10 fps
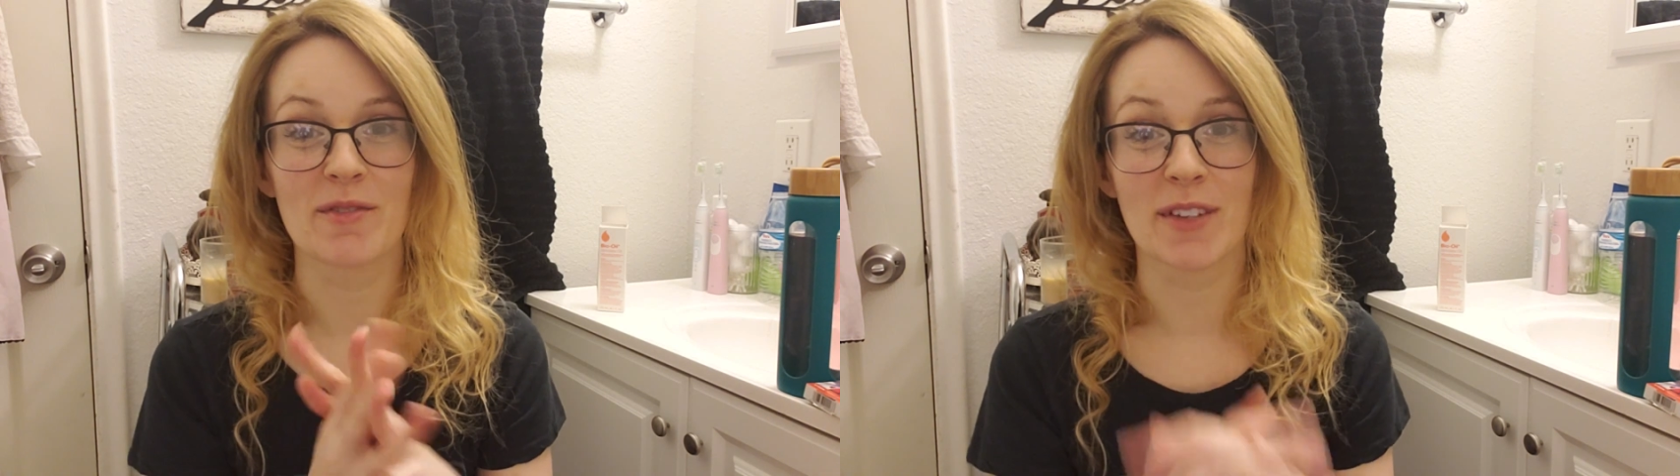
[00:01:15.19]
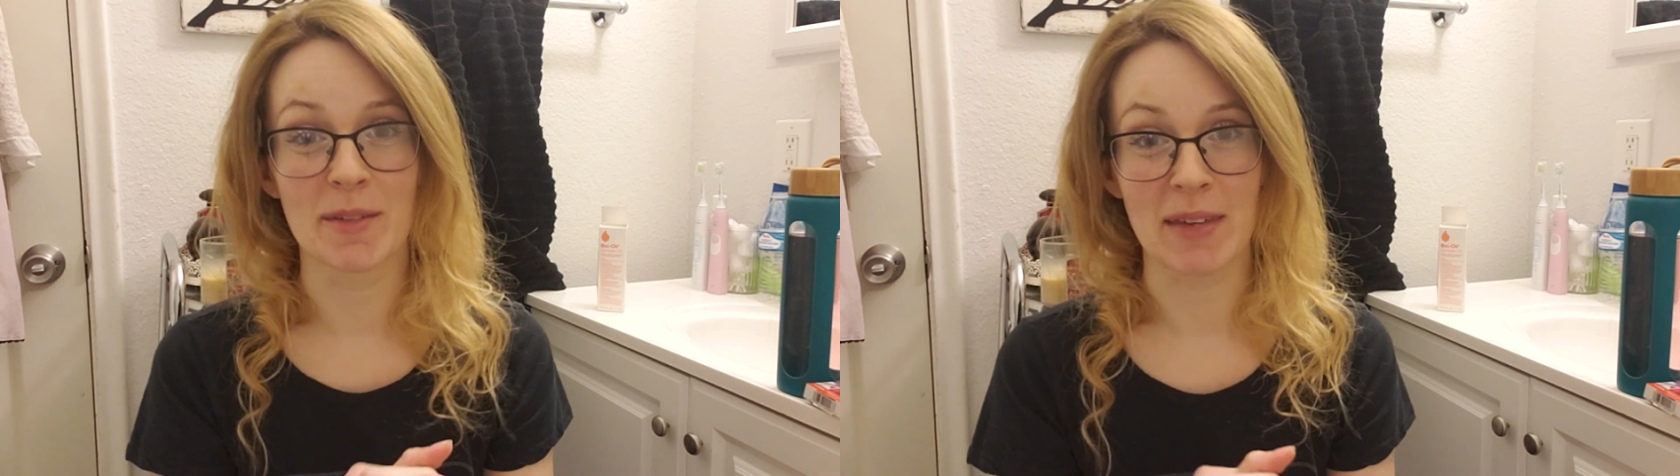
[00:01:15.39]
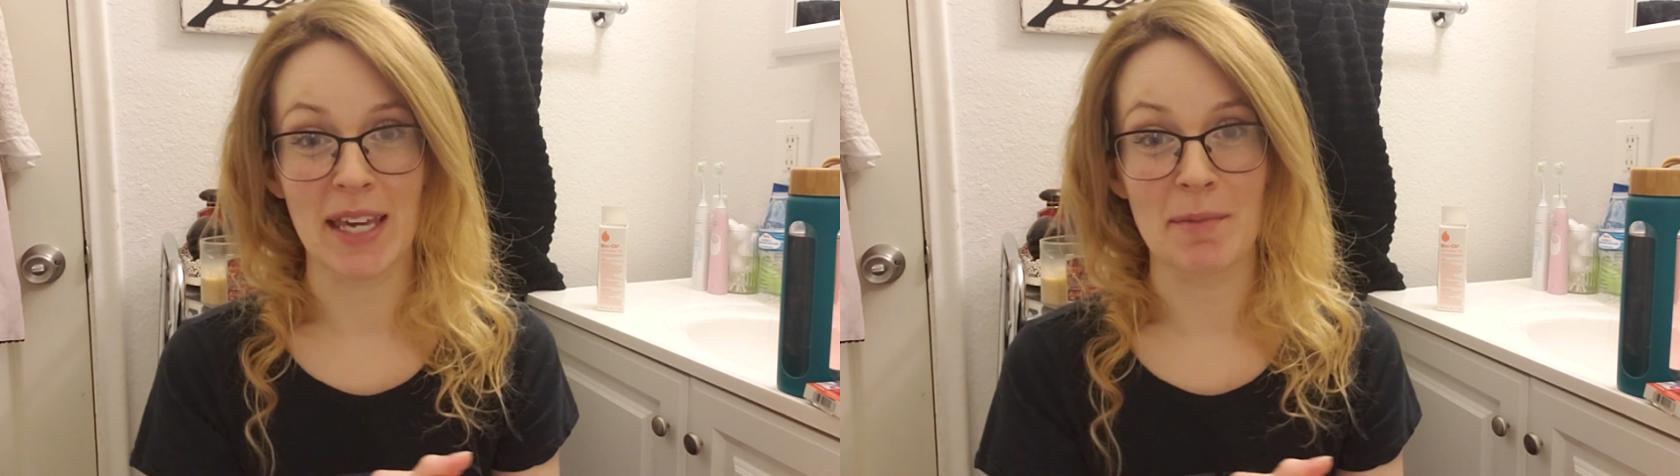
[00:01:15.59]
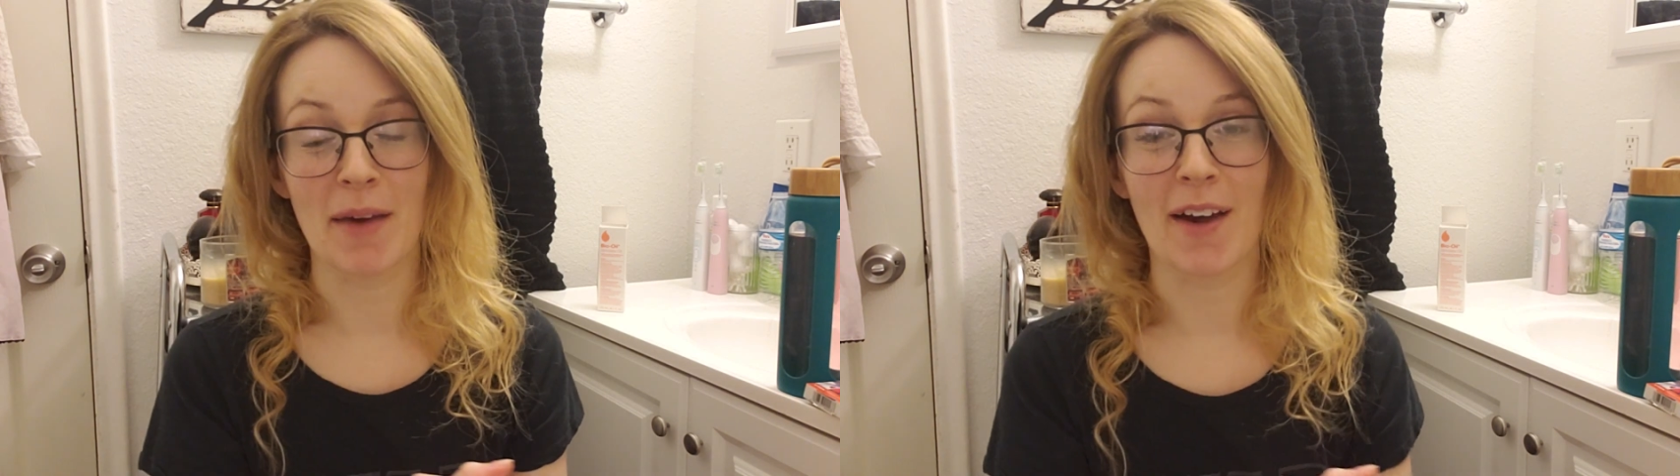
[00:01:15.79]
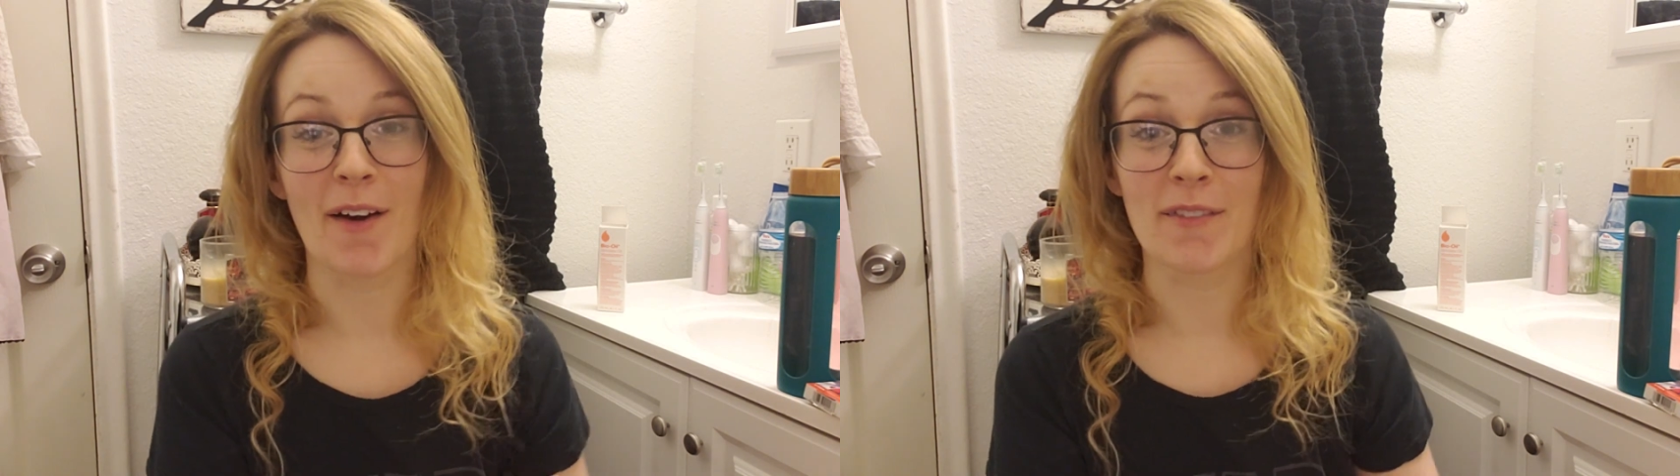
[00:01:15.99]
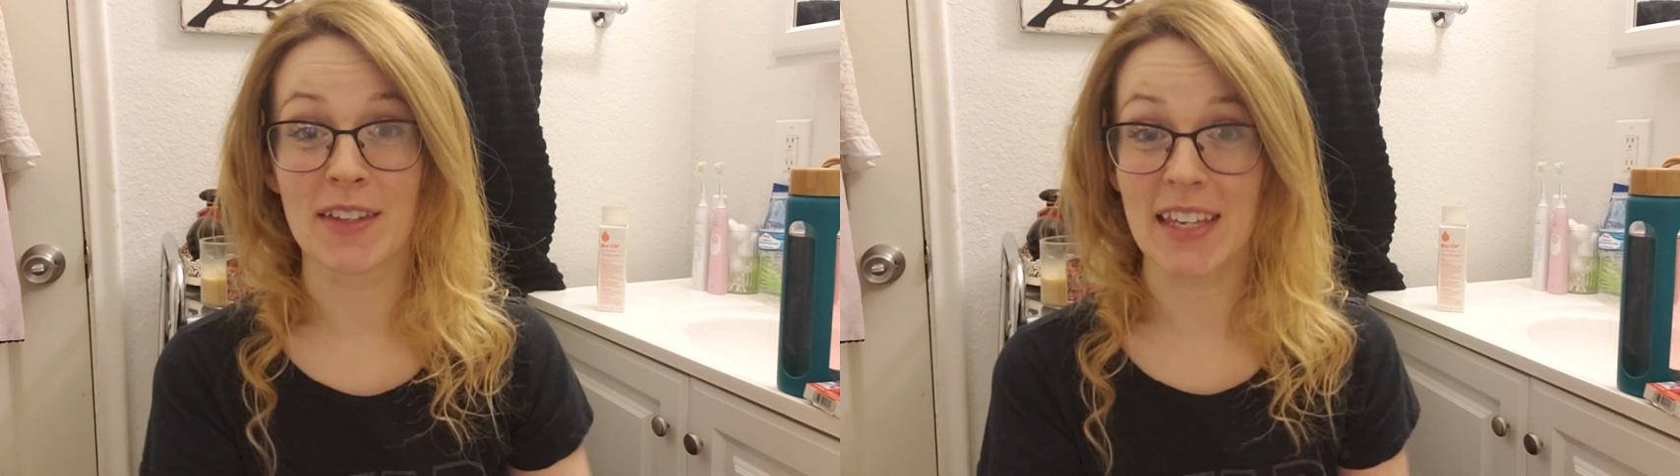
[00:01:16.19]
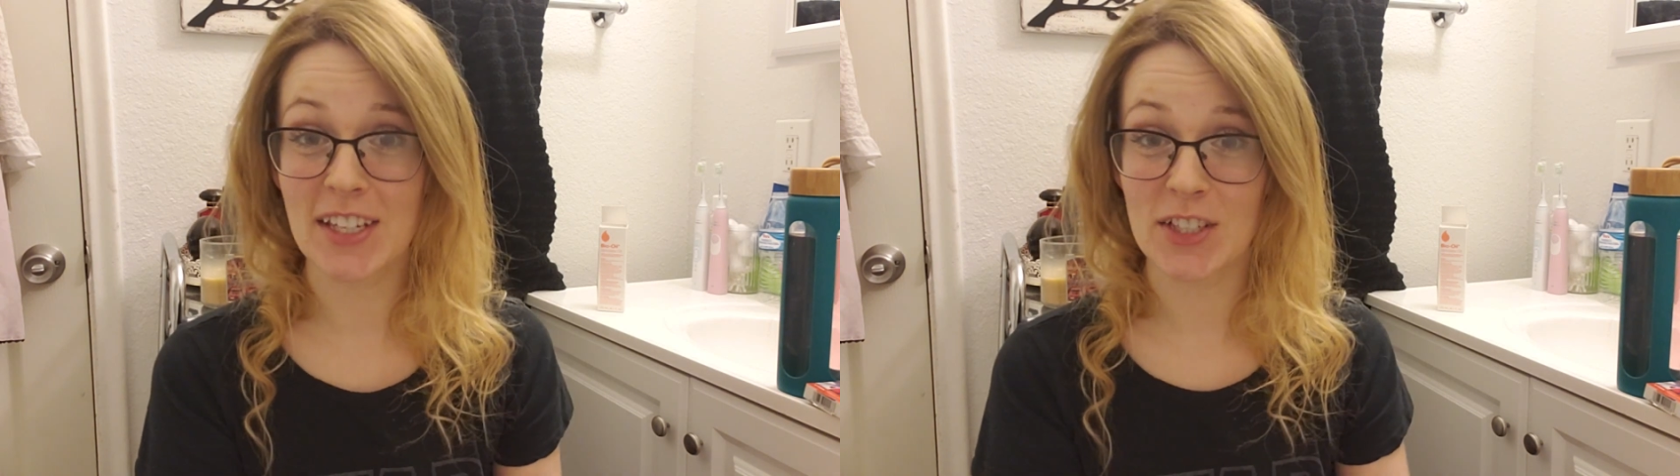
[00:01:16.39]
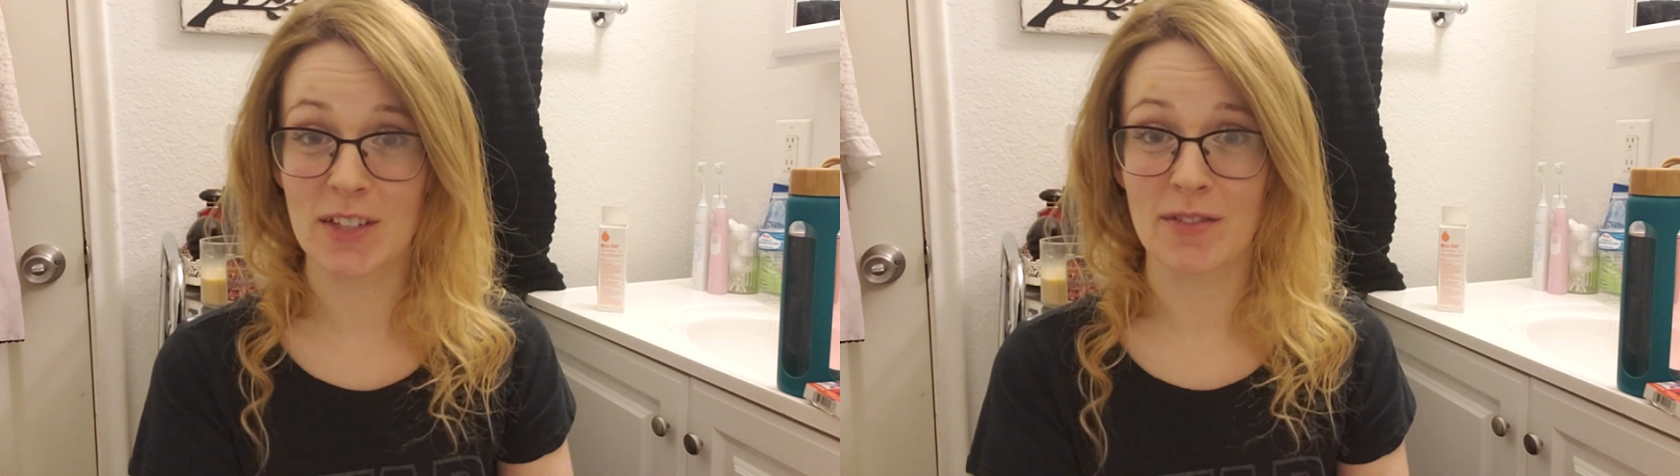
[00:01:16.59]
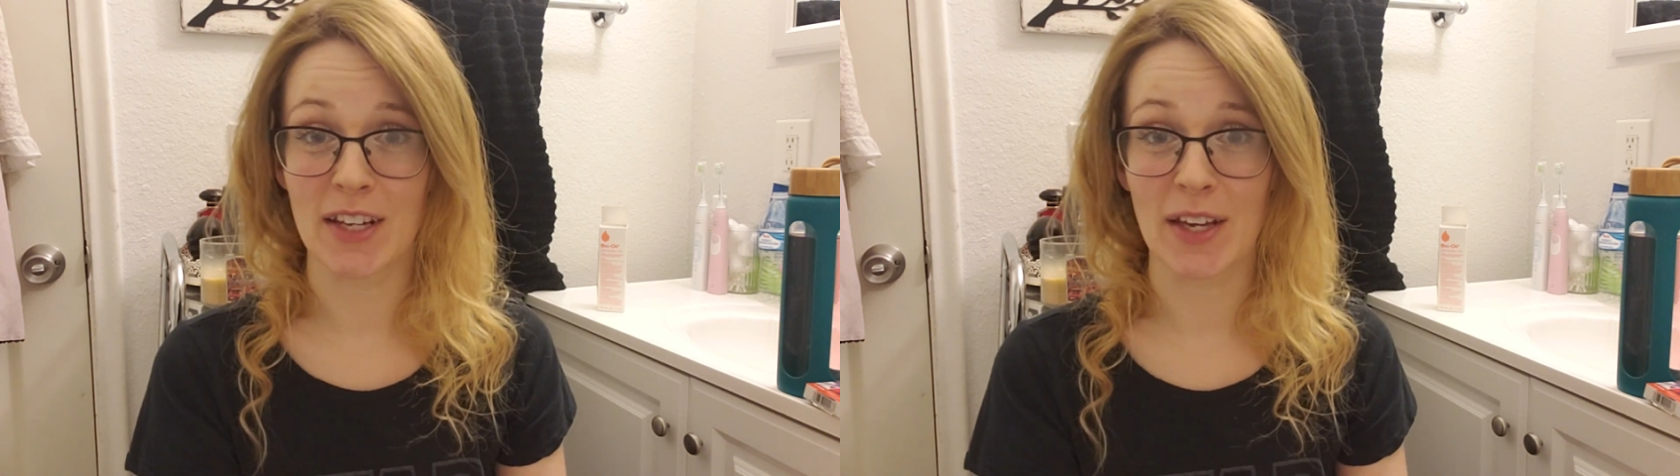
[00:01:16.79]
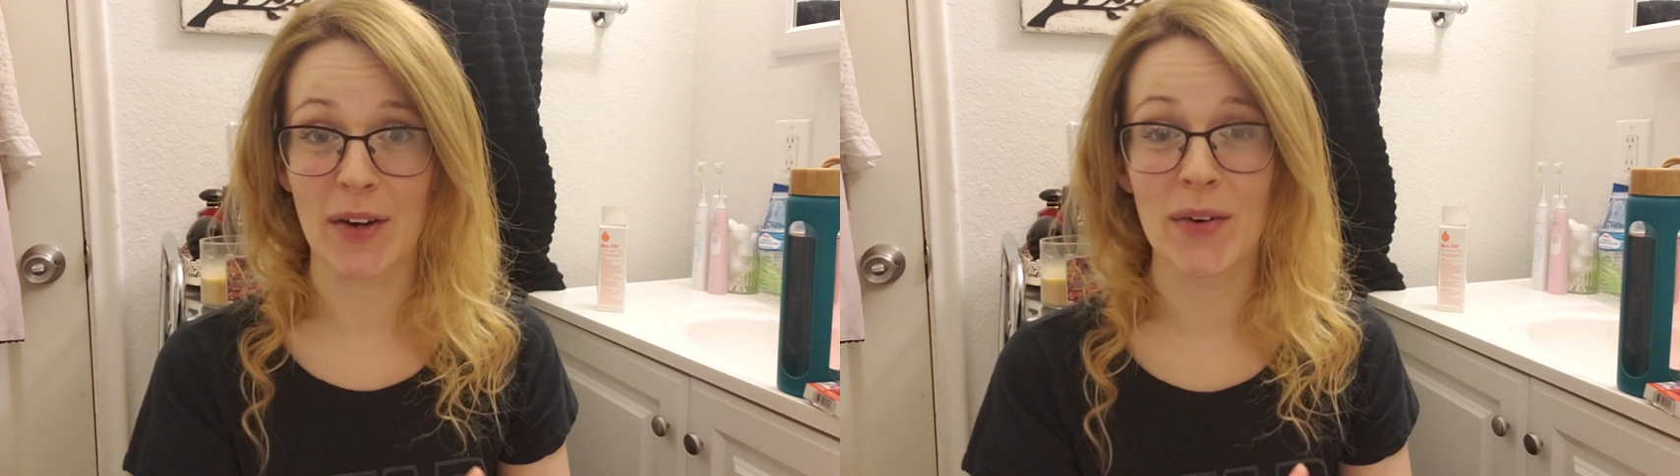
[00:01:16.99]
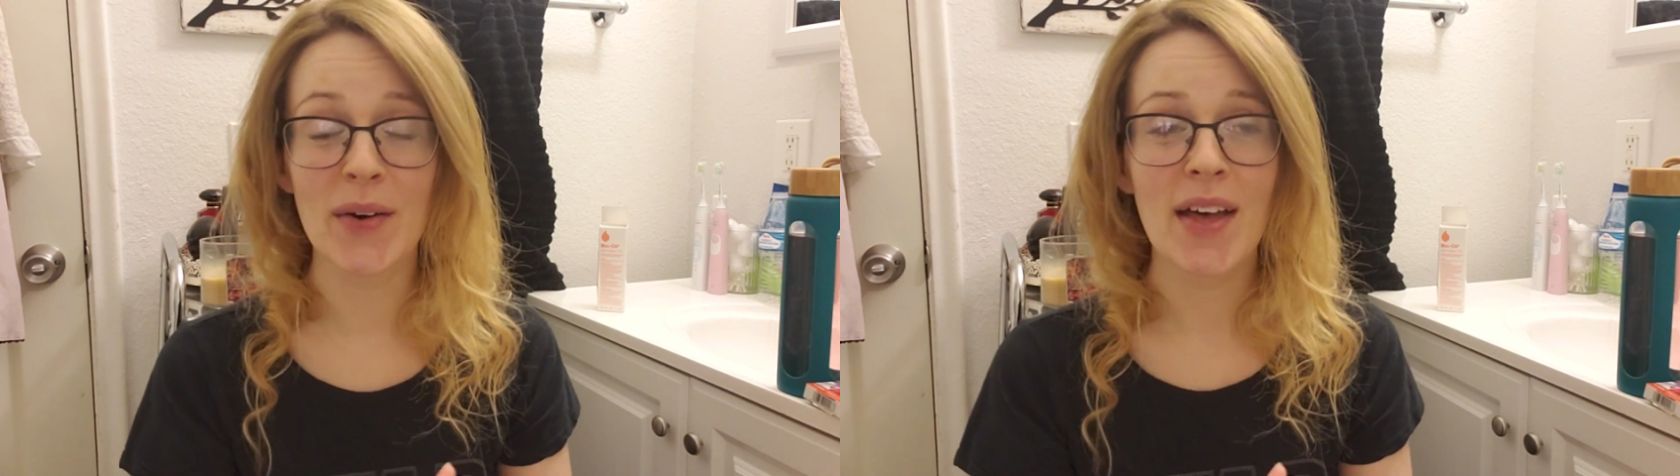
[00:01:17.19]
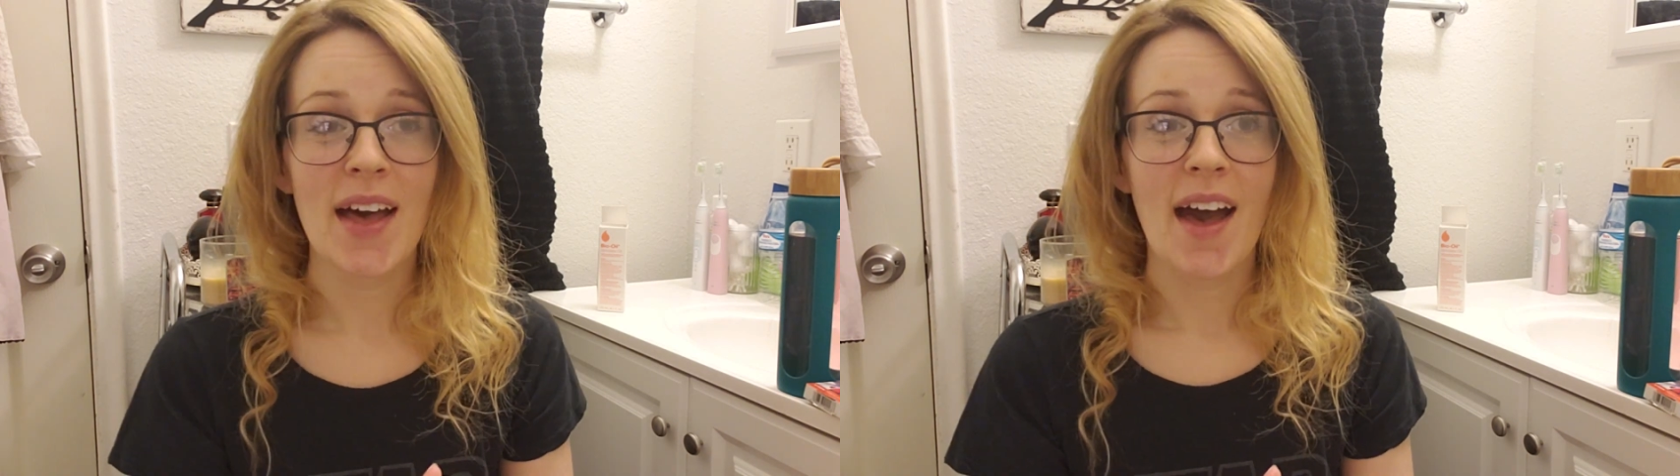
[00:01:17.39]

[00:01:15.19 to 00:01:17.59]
filming my ovulation video,